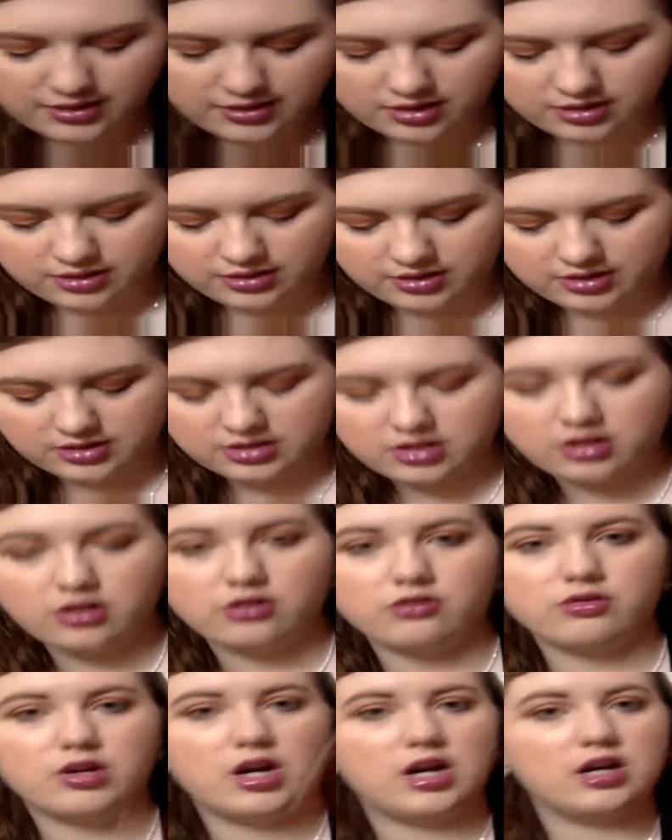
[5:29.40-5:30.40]
And then
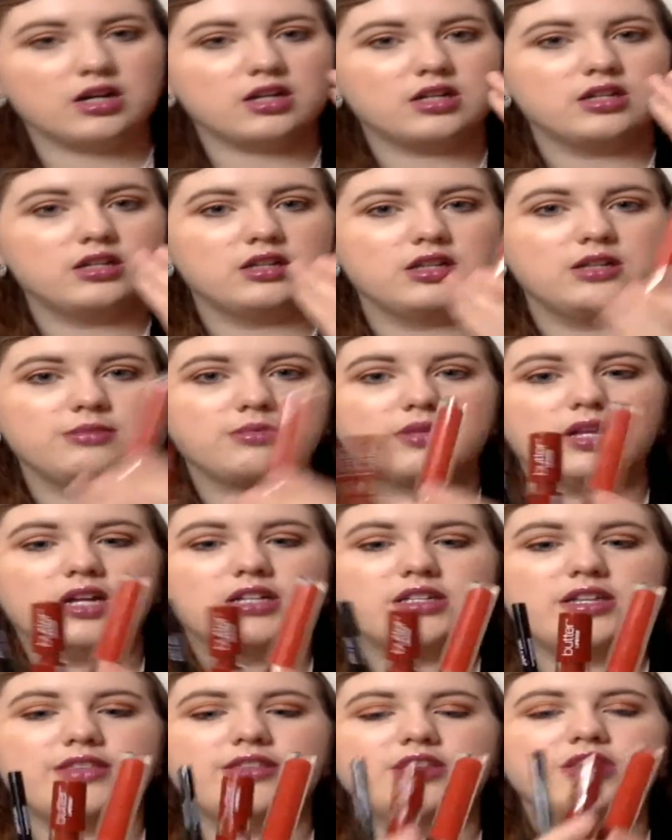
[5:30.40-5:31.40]
this Lorac lip
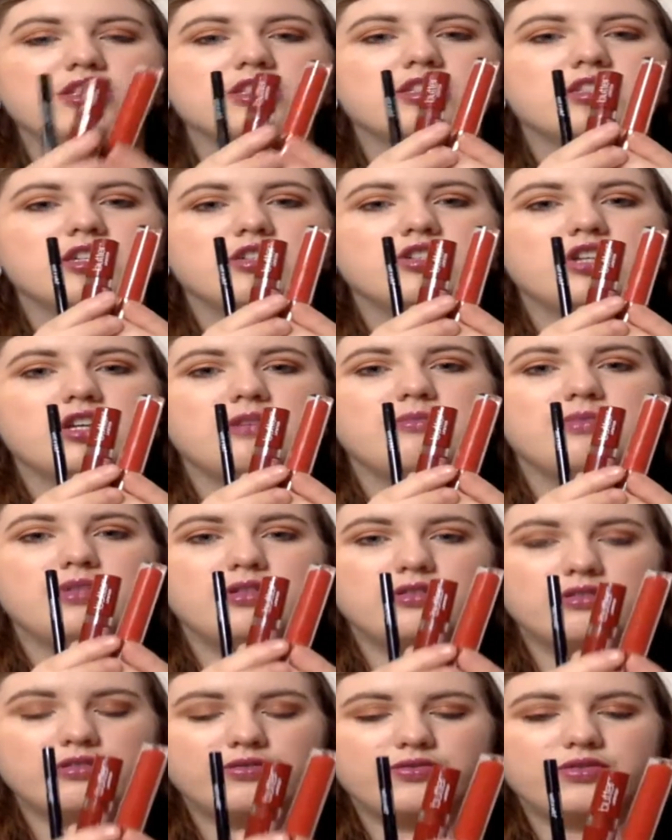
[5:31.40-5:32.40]
gloss. And this is such a
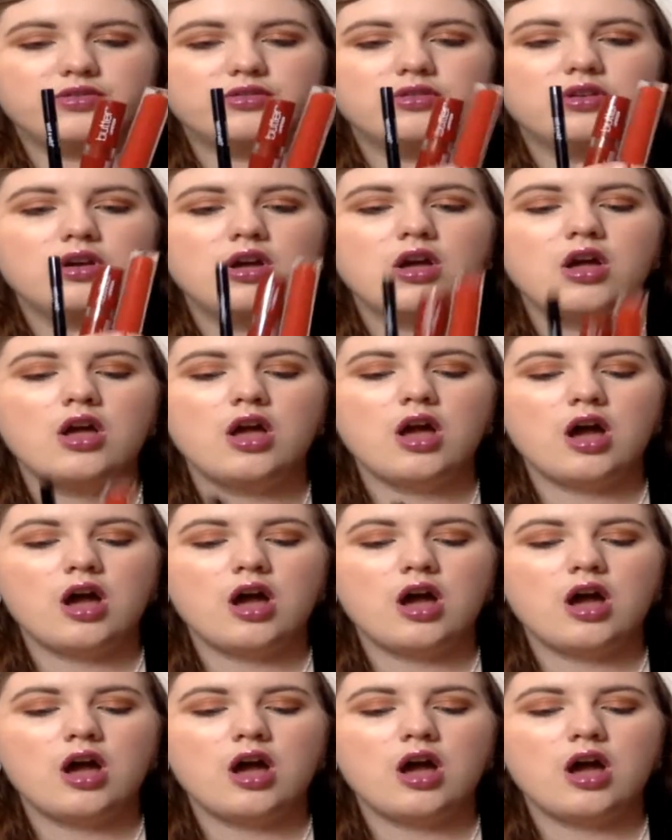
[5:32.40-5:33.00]
beautiful